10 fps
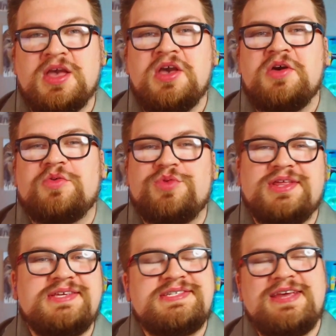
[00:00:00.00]
Real
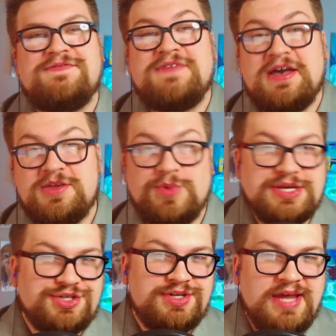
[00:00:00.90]
estate
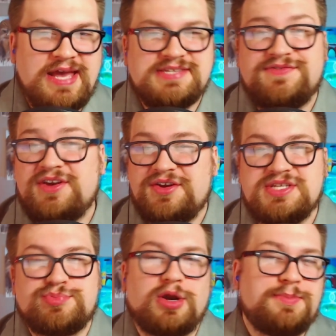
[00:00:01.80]
valuation has various
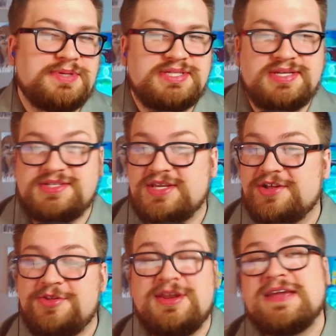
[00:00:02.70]
purposes,
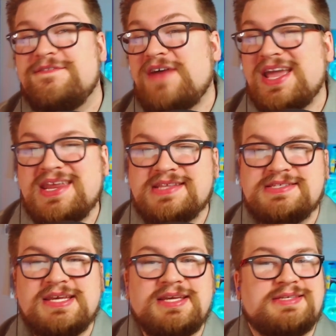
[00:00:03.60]
including
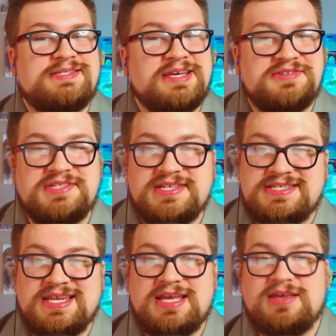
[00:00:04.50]
financing, sales
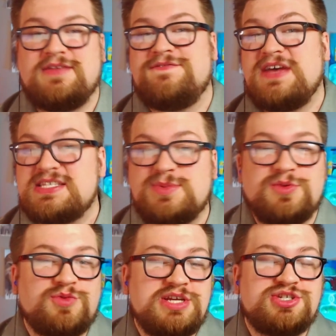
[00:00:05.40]
listing, investment
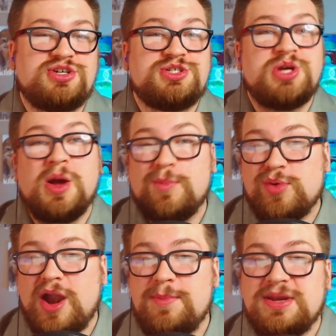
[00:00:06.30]
research,
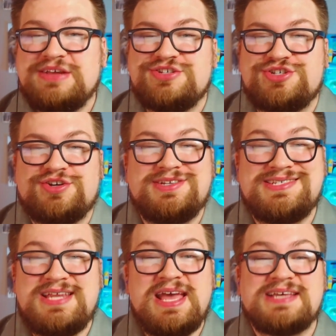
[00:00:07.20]
property insurance,
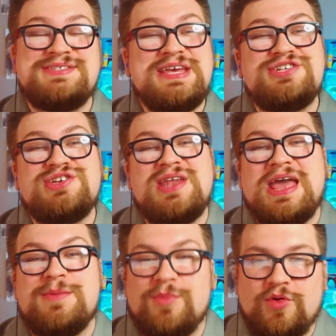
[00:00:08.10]
taxation,
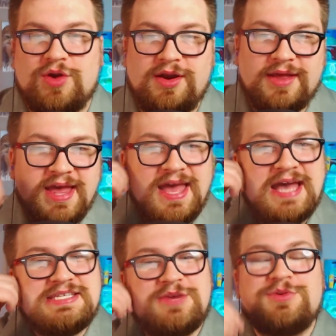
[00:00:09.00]
and more. As
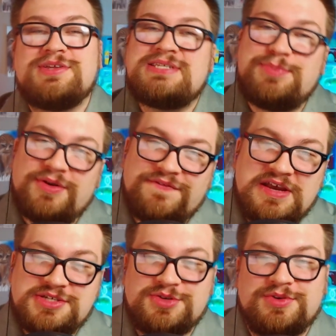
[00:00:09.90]
a real estate
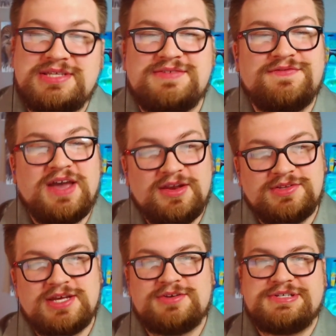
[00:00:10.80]
professional, it's vital to
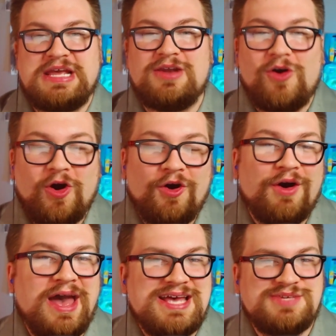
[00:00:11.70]
understand all
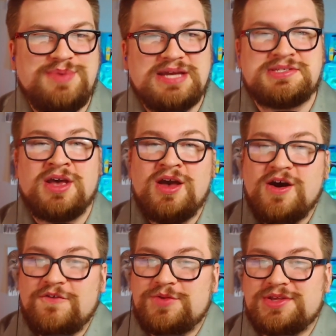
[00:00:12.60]
aspects
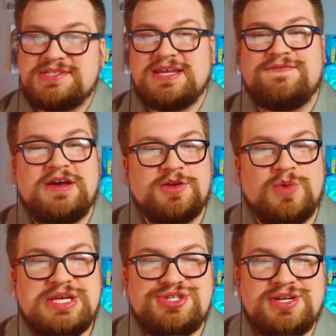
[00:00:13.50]
of real estate
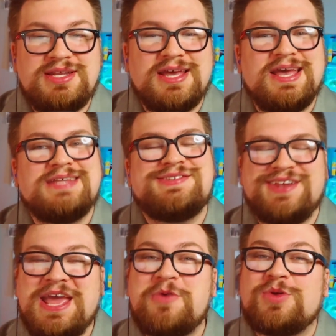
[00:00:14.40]
valuation, and today
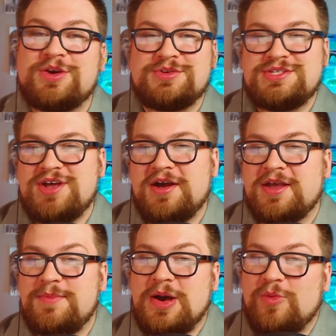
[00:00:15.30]
we're going to talk
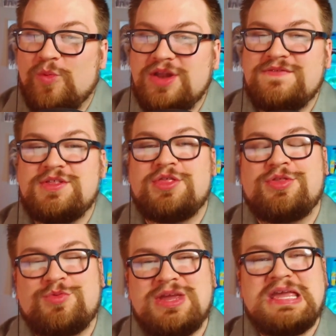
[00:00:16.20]
about one of the
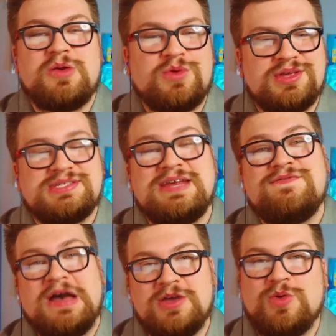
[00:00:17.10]
three real estate
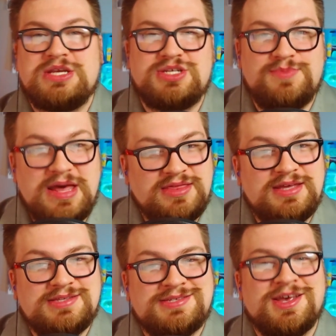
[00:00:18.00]
valuation
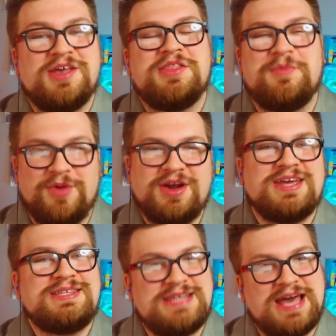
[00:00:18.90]
methods, the
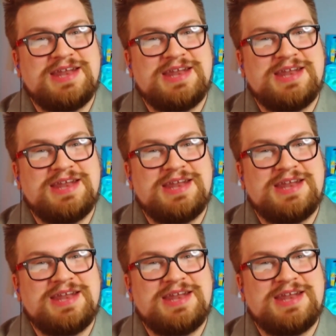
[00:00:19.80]
market data